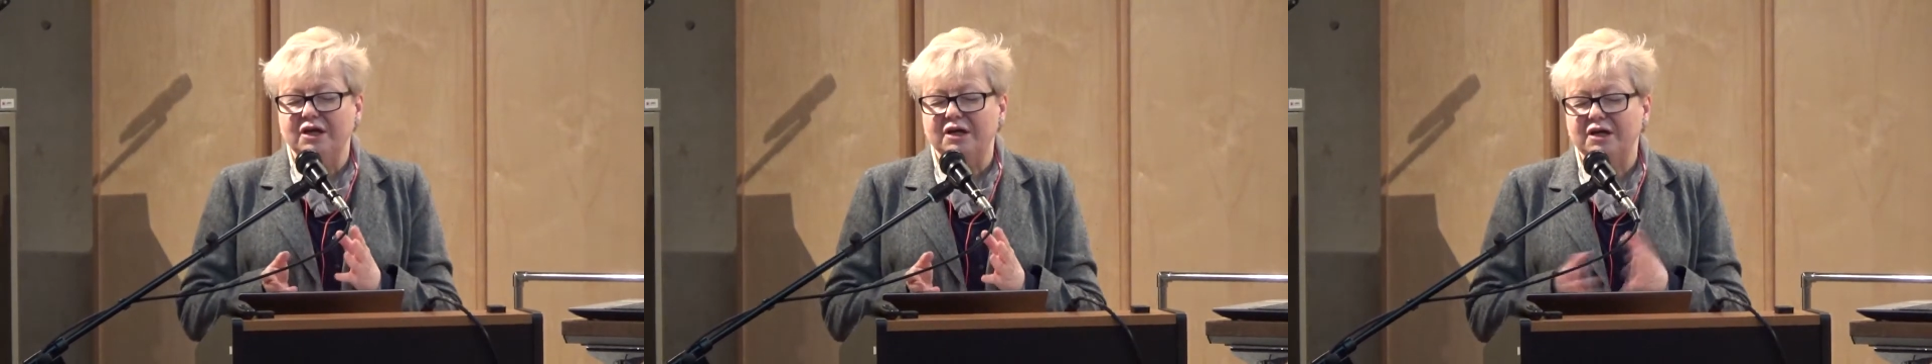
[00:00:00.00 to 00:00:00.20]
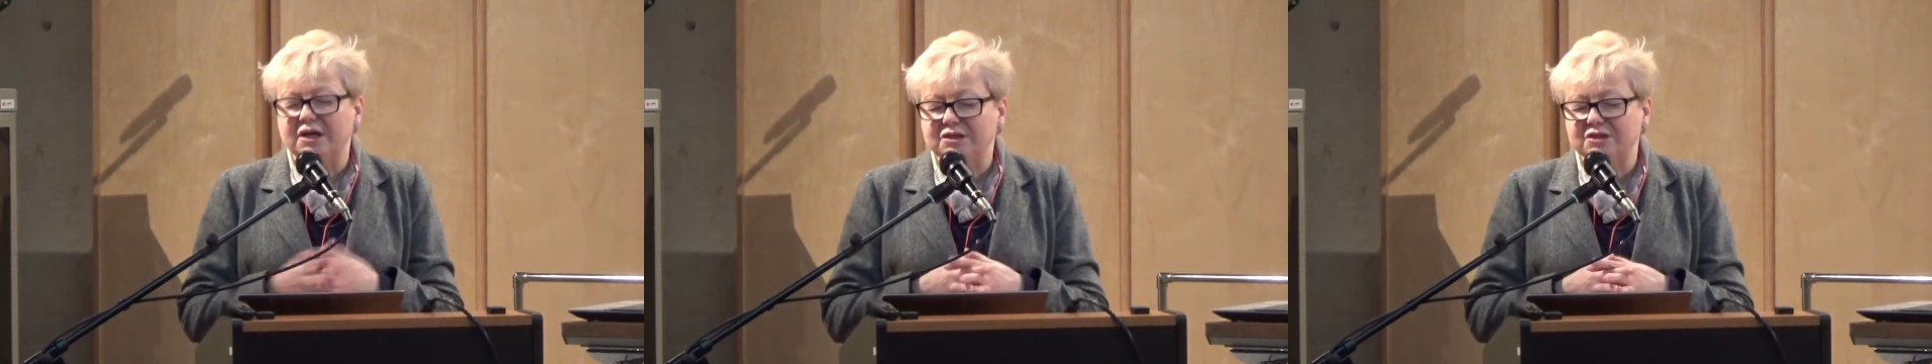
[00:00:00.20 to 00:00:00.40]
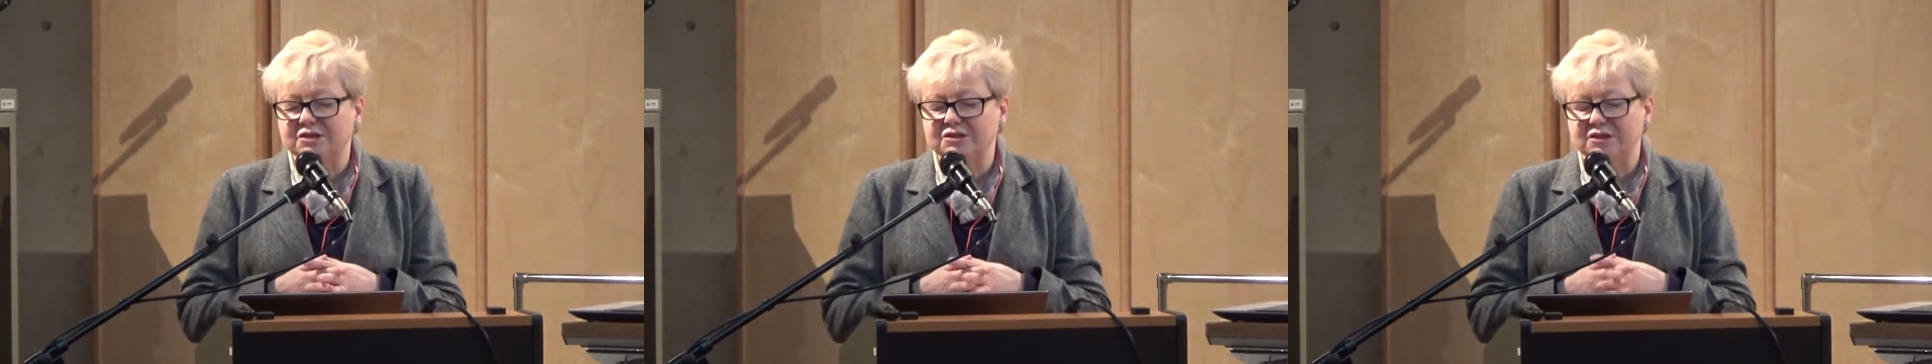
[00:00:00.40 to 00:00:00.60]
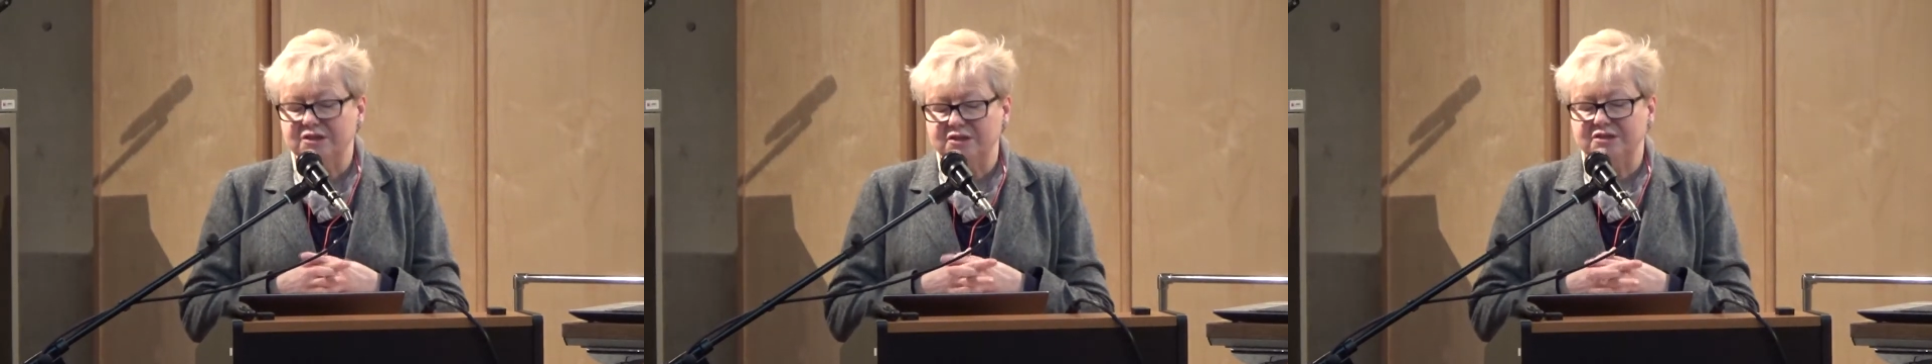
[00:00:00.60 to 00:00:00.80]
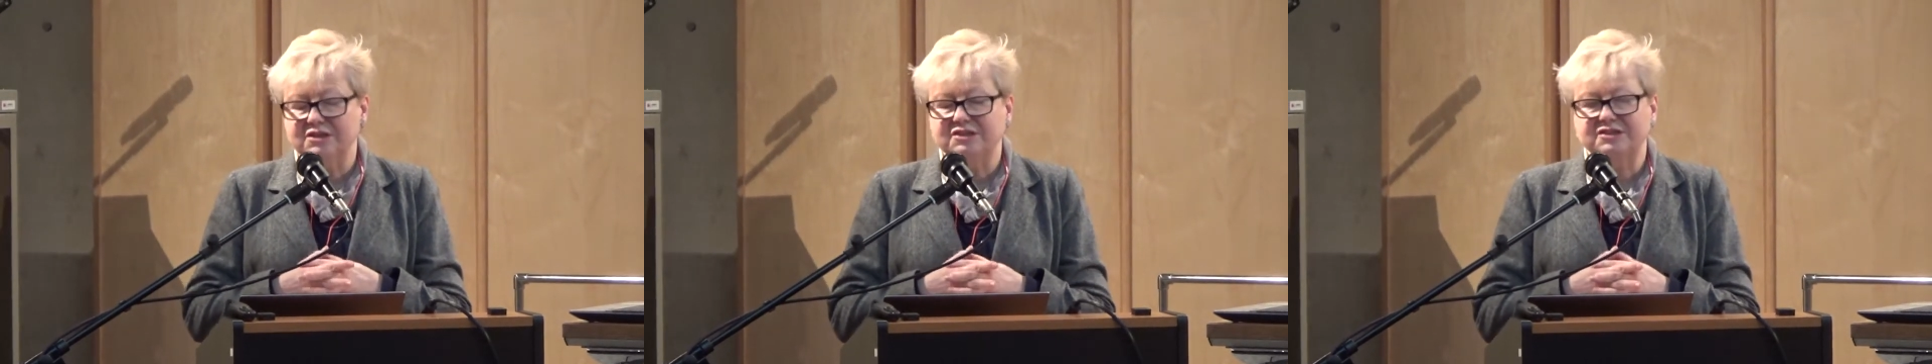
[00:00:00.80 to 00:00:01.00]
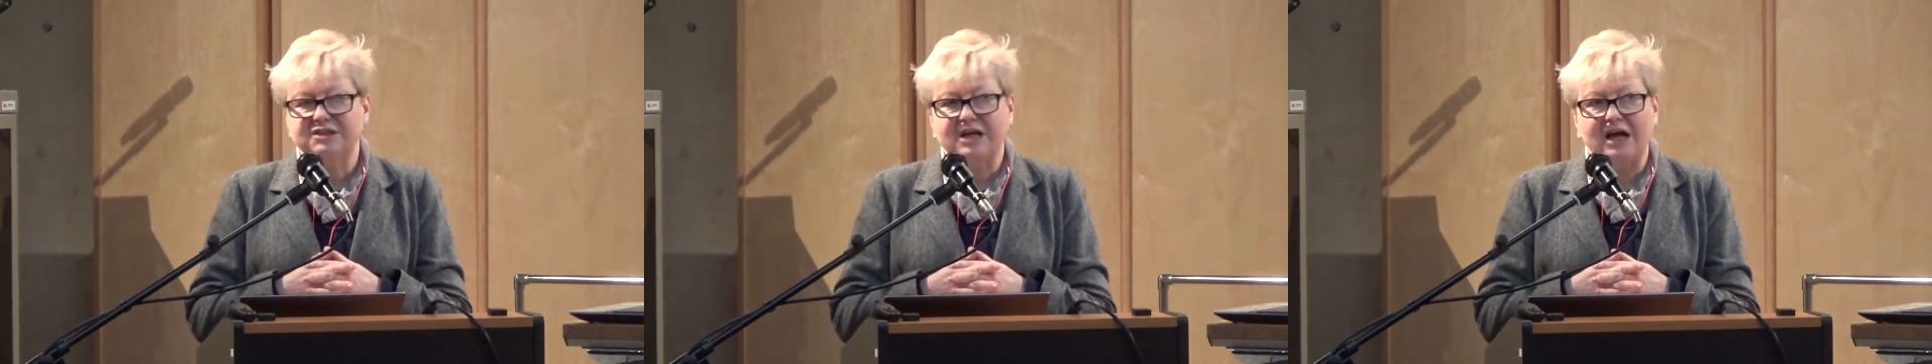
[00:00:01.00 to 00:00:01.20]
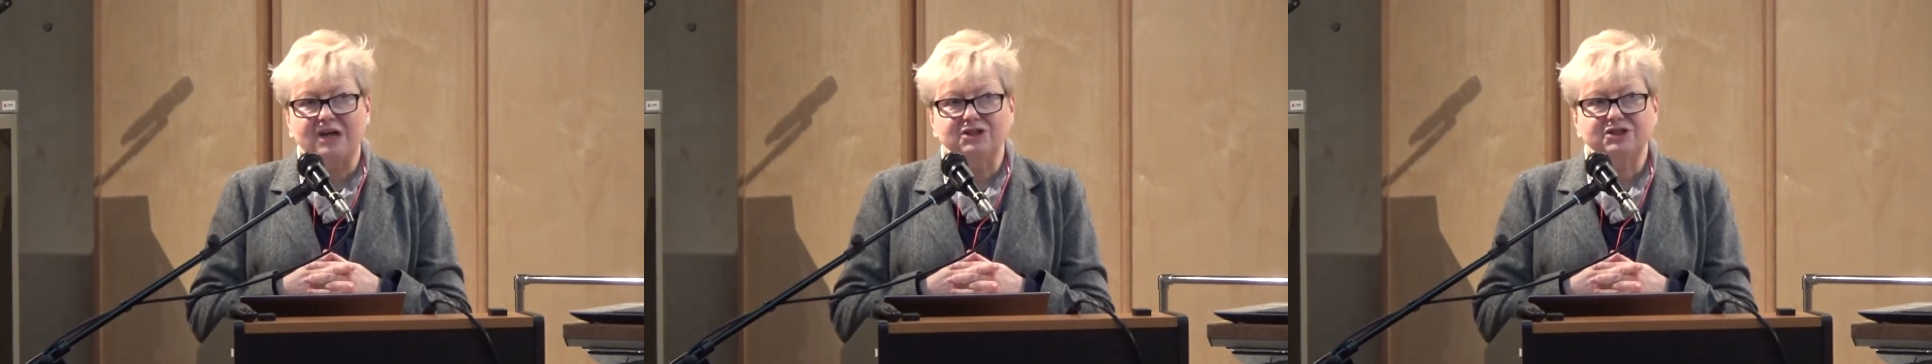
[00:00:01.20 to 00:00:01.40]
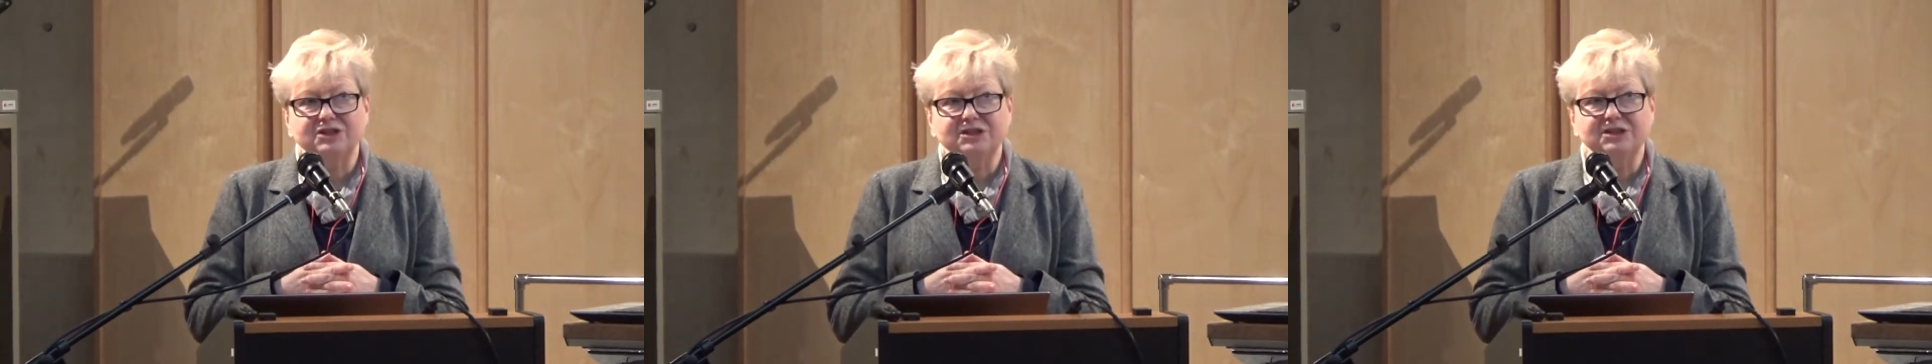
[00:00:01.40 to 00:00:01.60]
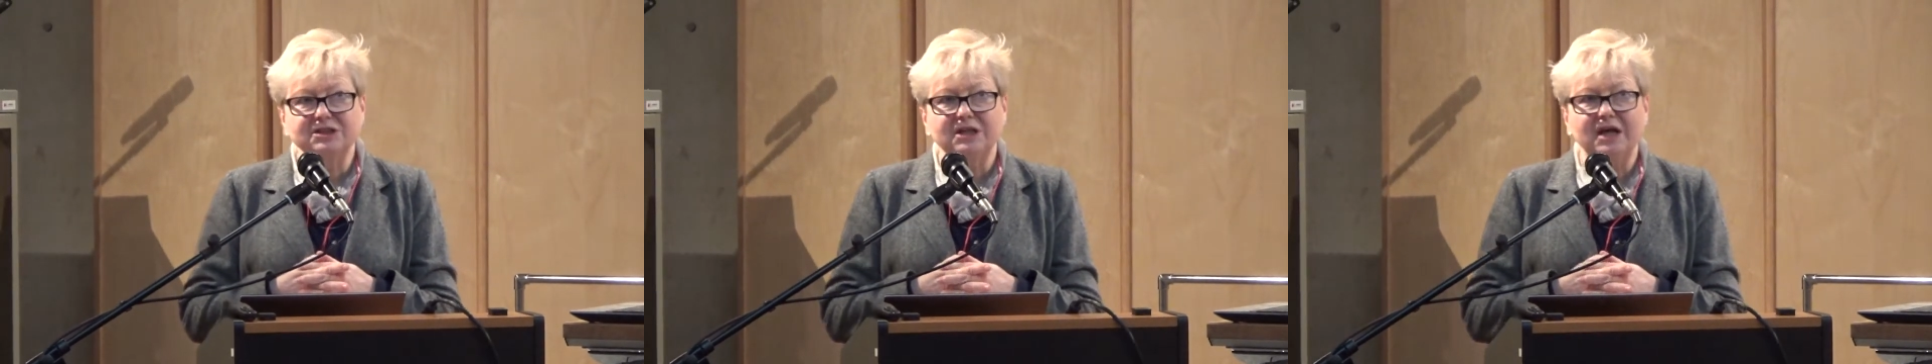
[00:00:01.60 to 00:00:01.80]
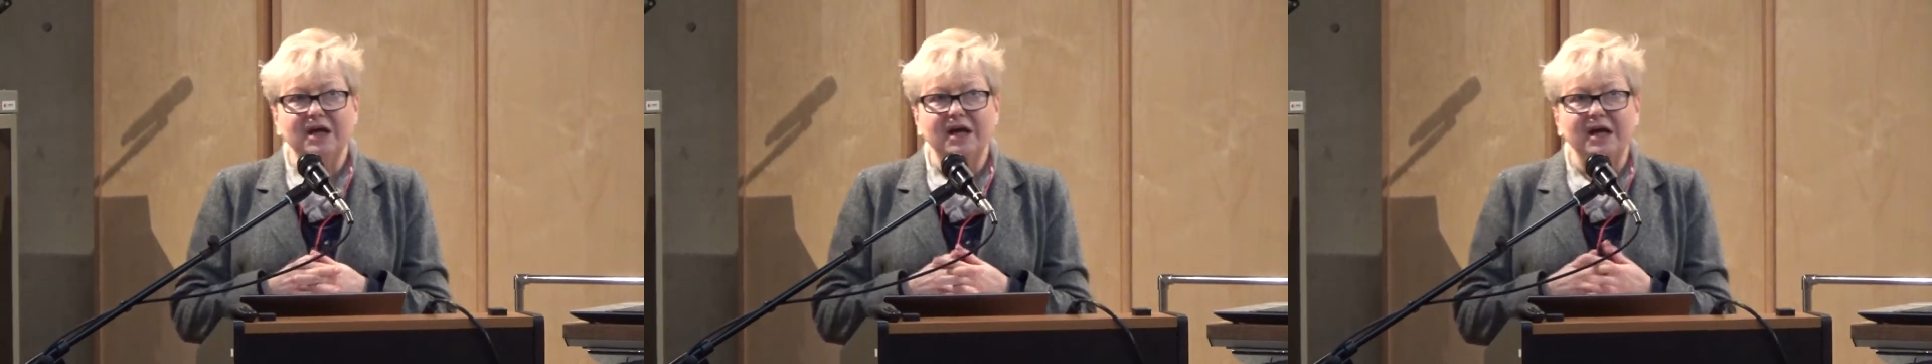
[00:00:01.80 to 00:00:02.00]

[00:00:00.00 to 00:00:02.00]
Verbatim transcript: heated discussion